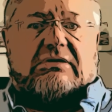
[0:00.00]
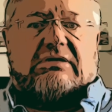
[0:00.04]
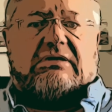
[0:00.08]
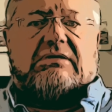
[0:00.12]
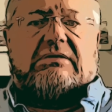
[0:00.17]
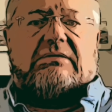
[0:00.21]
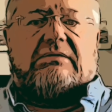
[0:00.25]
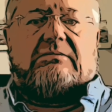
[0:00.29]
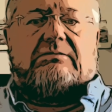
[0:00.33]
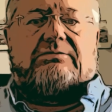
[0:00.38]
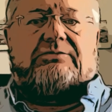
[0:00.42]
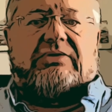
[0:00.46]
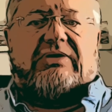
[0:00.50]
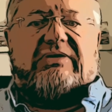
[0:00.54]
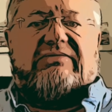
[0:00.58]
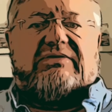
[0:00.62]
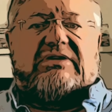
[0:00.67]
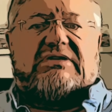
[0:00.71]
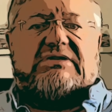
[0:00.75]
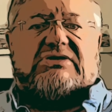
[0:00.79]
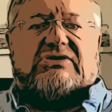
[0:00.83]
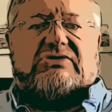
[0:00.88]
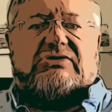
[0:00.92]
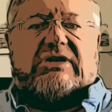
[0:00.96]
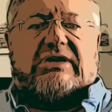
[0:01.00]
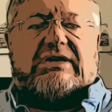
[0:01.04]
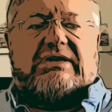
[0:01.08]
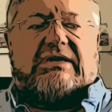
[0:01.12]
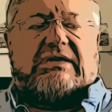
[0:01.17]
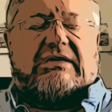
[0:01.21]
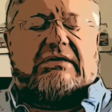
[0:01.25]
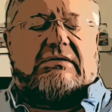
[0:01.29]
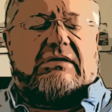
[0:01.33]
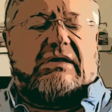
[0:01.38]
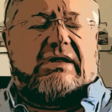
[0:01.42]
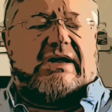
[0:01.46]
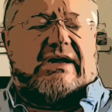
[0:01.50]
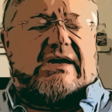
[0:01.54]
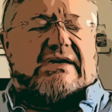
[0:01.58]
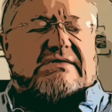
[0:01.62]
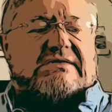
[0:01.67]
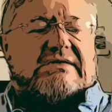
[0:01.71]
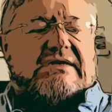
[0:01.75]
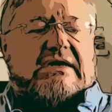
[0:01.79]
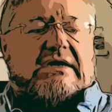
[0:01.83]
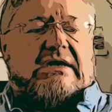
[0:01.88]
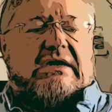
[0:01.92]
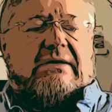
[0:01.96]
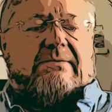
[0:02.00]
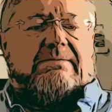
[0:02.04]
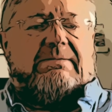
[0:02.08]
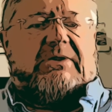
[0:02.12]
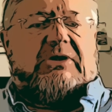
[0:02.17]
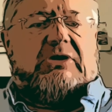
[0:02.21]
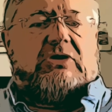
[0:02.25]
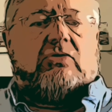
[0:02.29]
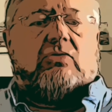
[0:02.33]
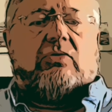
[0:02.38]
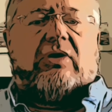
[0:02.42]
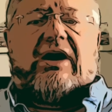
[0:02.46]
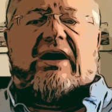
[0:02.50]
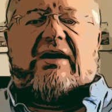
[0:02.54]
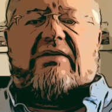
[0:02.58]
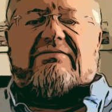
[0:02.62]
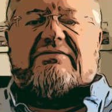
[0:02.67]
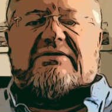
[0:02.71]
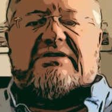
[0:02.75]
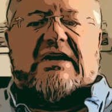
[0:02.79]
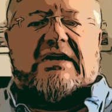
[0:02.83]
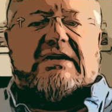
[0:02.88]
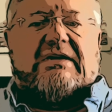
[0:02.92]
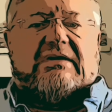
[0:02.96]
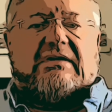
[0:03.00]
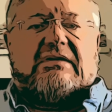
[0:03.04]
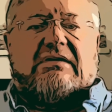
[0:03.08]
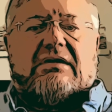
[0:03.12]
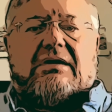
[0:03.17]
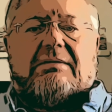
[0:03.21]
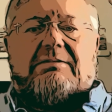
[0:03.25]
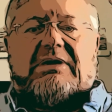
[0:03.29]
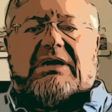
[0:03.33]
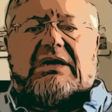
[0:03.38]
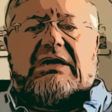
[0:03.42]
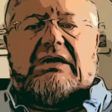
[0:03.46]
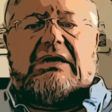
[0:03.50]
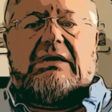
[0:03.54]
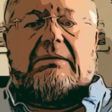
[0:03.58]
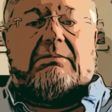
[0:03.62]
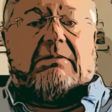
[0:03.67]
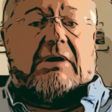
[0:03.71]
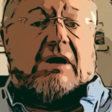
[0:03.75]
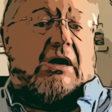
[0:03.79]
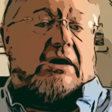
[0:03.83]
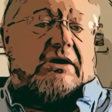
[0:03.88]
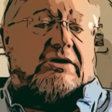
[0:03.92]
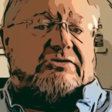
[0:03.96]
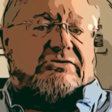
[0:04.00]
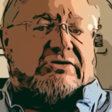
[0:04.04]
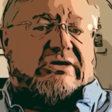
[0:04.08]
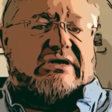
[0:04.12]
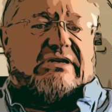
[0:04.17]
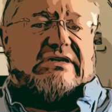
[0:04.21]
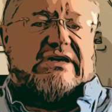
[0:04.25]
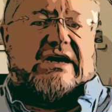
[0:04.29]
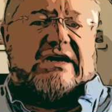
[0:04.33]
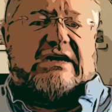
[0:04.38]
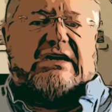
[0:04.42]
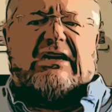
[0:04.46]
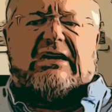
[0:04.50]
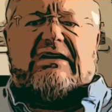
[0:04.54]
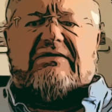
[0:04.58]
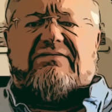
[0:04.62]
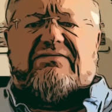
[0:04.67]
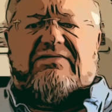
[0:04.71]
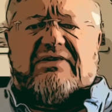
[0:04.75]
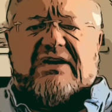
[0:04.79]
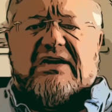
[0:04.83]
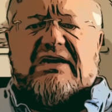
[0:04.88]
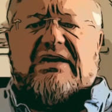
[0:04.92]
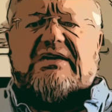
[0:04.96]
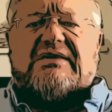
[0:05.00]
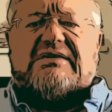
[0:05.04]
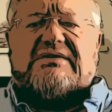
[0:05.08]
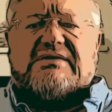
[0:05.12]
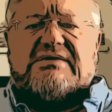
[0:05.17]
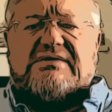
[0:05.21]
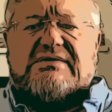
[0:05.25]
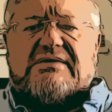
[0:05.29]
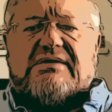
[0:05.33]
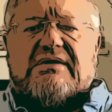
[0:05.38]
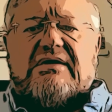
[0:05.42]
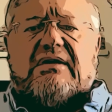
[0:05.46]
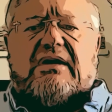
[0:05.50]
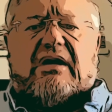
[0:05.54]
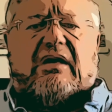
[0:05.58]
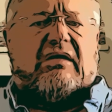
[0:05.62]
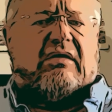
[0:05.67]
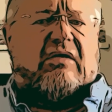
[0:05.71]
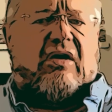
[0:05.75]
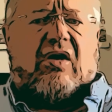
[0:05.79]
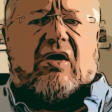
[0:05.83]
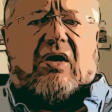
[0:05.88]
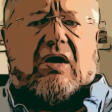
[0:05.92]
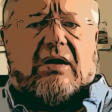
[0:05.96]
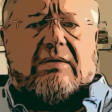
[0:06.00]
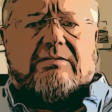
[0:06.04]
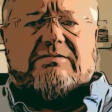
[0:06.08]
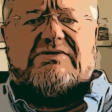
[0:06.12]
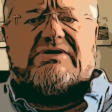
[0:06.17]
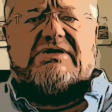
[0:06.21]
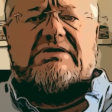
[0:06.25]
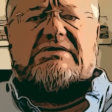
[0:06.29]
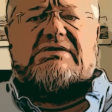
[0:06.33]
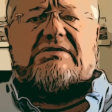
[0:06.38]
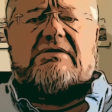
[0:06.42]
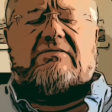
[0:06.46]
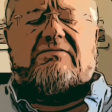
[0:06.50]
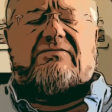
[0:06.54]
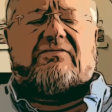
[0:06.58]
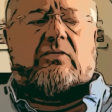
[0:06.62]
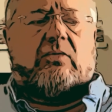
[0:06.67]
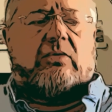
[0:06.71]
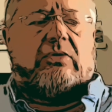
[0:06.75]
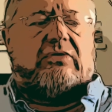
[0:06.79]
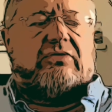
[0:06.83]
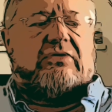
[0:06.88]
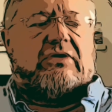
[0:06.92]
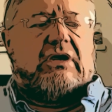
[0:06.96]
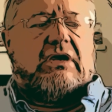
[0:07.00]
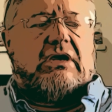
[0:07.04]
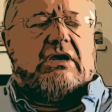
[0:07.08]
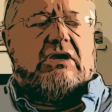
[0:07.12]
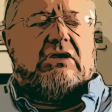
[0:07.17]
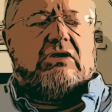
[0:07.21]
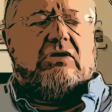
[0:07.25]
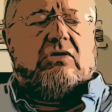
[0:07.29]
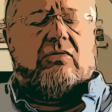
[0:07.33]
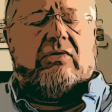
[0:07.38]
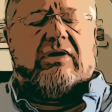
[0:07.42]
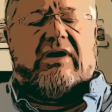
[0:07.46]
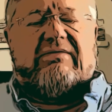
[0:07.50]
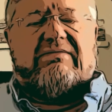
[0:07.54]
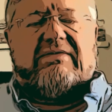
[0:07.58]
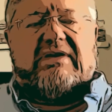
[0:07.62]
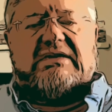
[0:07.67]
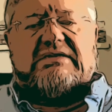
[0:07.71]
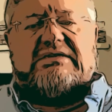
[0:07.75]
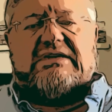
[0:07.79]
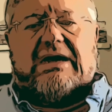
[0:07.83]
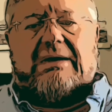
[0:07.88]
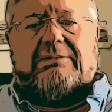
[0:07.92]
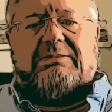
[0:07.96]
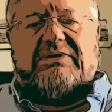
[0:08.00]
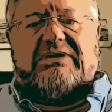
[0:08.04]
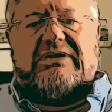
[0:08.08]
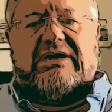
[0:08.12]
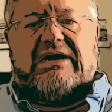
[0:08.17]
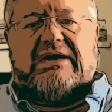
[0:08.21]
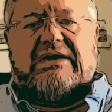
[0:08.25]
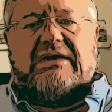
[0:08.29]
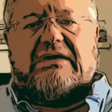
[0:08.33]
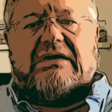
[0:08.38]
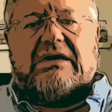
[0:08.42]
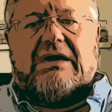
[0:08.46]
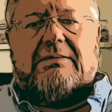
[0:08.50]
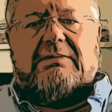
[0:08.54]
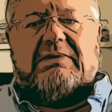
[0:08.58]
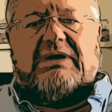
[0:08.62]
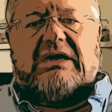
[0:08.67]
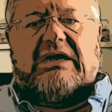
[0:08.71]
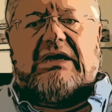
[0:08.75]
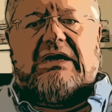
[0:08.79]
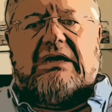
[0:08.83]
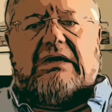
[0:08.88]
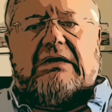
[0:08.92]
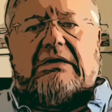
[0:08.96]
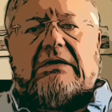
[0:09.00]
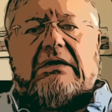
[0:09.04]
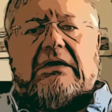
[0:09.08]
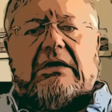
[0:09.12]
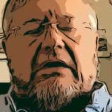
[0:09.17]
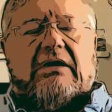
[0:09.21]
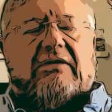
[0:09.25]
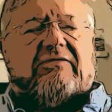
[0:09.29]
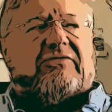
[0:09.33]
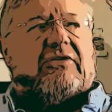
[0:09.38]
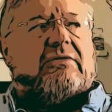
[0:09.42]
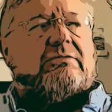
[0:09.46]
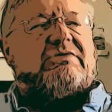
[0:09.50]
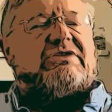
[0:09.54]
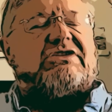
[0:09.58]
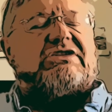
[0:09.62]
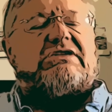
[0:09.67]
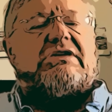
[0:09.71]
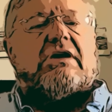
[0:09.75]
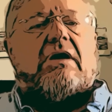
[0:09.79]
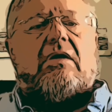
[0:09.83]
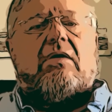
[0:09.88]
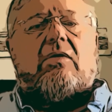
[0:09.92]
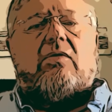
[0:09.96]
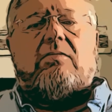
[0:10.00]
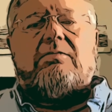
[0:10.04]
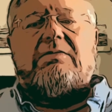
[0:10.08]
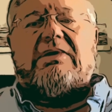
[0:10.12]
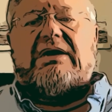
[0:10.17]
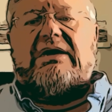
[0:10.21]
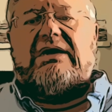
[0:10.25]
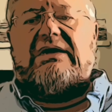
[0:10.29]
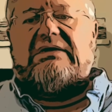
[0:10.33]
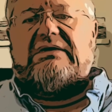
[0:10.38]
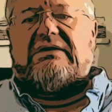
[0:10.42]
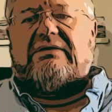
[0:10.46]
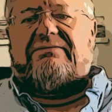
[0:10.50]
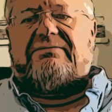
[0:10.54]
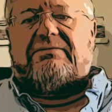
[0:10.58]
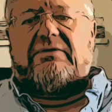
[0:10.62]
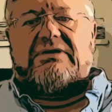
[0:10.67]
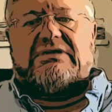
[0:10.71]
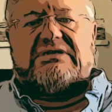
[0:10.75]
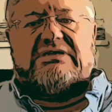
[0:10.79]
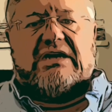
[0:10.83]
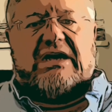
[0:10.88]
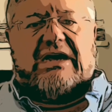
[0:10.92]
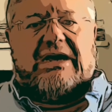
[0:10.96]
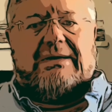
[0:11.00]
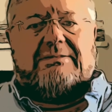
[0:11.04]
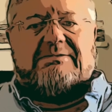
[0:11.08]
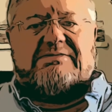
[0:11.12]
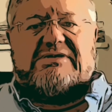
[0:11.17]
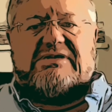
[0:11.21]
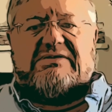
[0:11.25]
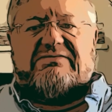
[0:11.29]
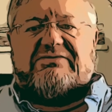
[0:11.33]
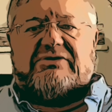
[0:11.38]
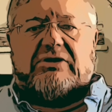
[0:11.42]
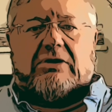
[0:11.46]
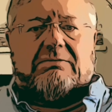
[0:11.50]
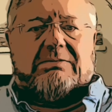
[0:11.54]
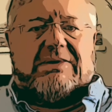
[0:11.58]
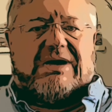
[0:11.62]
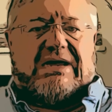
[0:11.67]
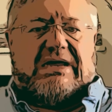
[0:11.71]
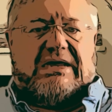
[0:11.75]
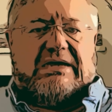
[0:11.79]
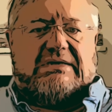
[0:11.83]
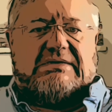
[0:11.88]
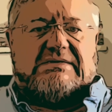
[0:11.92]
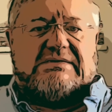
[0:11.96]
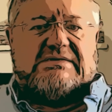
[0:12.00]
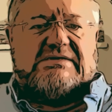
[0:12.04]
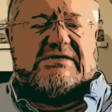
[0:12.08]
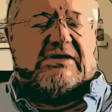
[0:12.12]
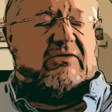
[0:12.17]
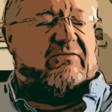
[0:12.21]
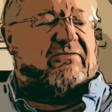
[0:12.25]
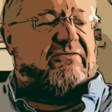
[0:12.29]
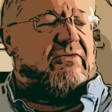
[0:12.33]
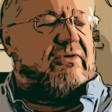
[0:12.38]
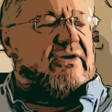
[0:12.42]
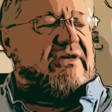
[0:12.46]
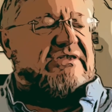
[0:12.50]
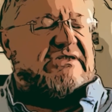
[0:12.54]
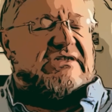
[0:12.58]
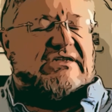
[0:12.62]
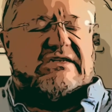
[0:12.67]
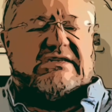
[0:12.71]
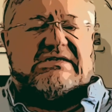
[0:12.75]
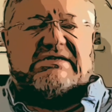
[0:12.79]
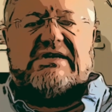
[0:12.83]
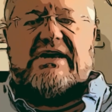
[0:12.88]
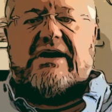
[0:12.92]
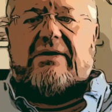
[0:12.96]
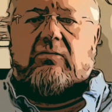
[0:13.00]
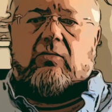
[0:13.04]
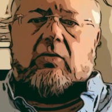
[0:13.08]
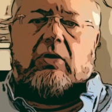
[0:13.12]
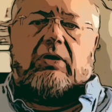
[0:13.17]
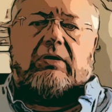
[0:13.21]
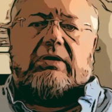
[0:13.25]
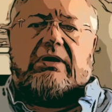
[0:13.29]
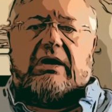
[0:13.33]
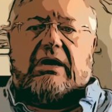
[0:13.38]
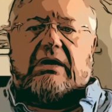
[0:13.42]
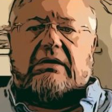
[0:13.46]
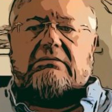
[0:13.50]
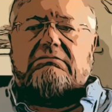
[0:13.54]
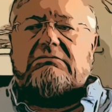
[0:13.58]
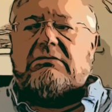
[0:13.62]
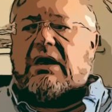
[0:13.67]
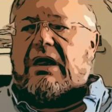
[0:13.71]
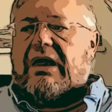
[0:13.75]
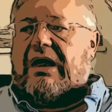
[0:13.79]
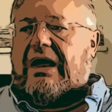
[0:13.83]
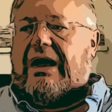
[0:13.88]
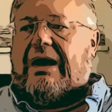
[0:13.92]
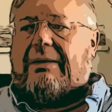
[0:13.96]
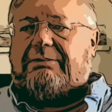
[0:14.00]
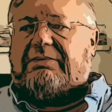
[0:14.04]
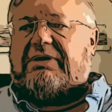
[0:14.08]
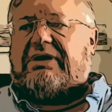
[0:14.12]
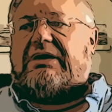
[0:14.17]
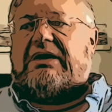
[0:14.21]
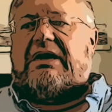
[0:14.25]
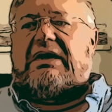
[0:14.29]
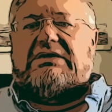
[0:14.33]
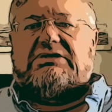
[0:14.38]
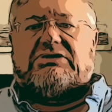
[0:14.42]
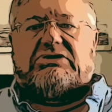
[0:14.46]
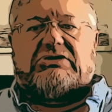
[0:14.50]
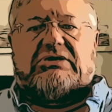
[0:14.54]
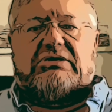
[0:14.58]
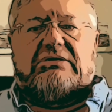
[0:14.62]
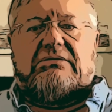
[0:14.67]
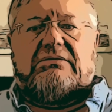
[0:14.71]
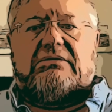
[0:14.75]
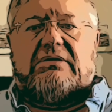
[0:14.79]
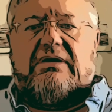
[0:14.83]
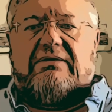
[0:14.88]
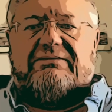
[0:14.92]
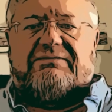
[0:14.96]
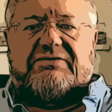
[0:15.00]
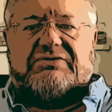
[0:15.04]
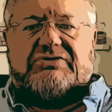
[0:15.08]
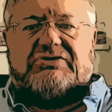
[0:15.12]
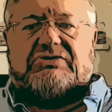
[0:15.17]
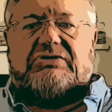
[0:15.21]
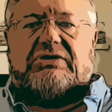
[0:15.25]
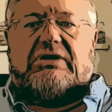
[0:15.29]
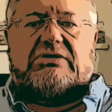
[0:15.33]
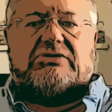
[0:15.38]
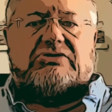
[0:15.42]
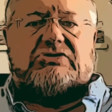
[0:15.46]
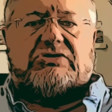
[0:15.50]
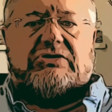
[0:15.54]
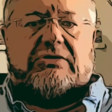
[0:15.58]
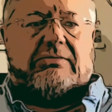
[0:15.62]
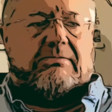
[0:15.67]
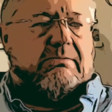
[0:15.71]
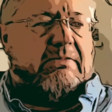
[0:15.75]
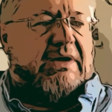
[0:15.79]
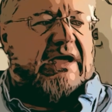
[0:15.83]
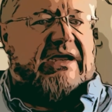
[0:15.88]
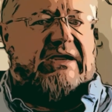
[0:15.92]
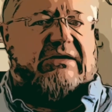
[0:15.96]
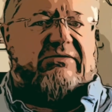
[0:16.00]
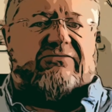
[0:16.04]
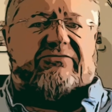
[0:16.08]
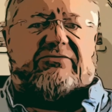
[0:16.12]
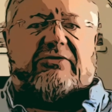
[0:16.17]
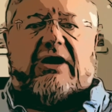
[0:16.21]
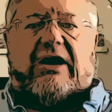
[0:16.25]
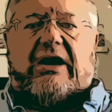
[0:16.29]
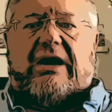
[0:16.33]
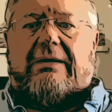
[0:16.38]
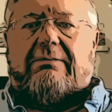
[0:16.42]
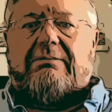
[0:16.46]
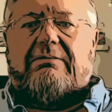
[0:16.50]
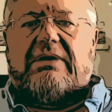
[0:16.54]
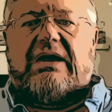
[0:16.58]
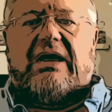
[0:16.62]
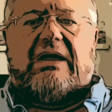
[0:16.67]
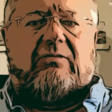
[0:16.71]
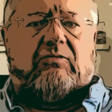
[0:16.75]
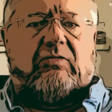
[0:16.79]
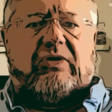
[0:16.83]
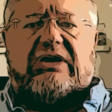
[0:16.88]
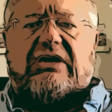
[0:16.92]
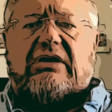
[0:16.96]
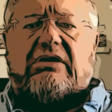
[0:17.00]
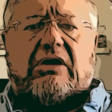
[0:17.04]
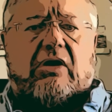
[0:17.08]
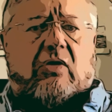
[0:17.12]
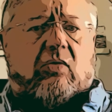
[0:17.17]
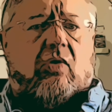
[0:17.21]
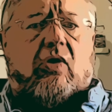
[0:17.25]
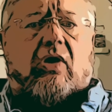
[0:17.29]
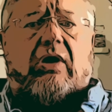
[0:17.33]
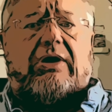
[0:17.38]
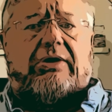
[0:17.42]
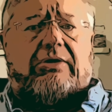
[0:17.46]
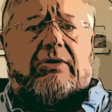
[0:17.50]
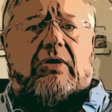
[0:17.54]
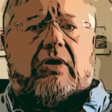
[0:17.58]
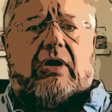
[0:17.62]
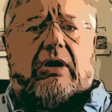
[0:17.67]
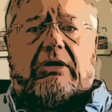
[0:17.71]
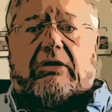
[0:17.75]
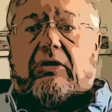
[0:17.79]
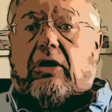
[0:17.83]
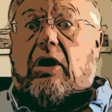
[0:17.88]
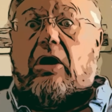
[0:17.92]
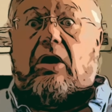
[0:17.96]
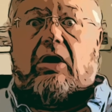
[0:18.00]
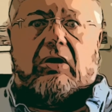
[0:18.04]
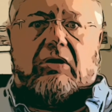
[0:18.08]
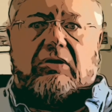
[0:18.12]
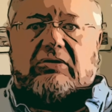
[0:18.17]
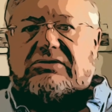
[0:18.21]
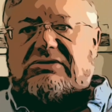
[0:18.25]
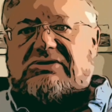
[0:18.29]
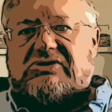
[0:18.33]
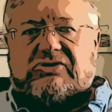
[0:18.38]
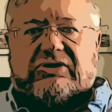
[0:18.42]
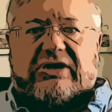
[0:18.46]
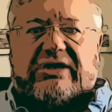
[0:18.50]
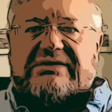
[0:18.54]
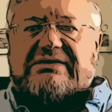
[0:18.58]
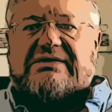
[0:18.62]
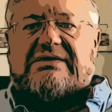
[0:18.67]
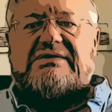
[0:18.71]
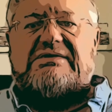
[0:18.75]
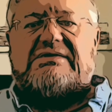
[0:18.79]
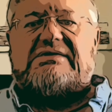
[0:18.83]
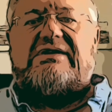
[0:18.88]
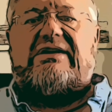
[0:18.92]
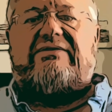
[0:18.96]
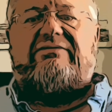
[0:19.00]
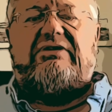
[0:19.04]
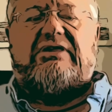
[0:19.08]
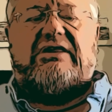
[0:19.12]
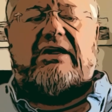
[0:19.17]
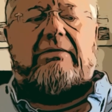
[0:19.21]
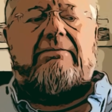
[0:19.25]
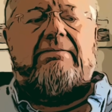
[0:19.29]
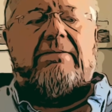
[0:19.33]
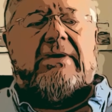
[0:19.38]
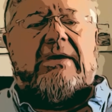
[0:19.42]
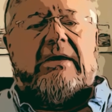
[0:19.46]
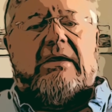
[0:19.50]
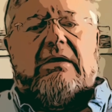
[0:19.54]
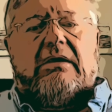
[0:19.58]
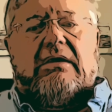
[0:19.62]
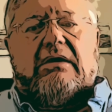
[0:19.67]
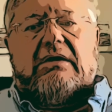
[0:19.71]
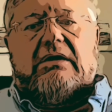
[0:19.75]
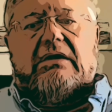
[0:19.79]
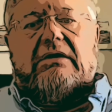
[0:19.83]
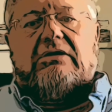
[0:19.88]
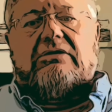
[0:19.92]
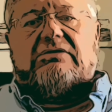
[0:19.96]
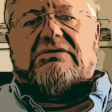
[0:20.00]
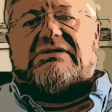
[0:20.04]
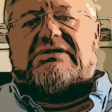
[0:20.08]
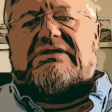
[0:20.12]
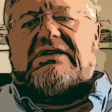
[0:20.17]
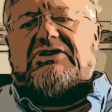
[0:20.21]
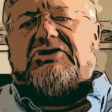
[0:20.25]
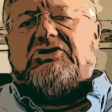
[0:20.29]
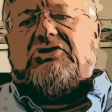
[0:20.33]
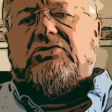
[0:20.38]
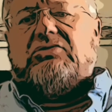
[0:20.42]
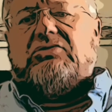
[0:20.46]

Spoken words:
in a previous training class, you have data coming in, monitoring data, events, alarms, and so forth. You have that type of data coming in from so many different types of domains. So for instance, networking, application, infrastructure, mainframe, and we could go on, logs, traces, and everything. Since you